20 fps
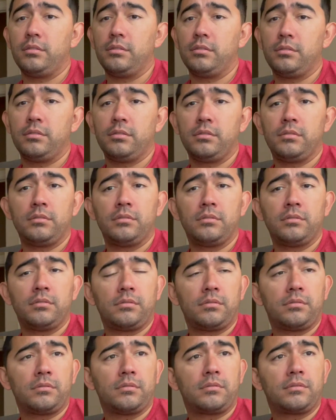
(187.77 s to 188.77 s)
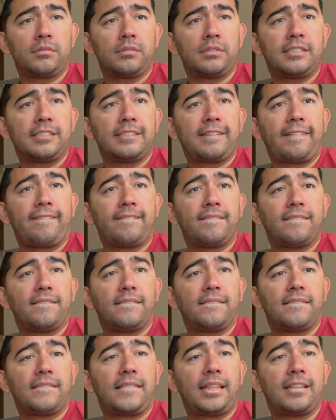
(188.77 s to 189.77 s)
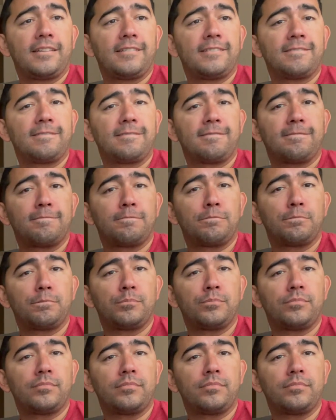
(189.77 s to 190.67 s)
The person shown says nothing.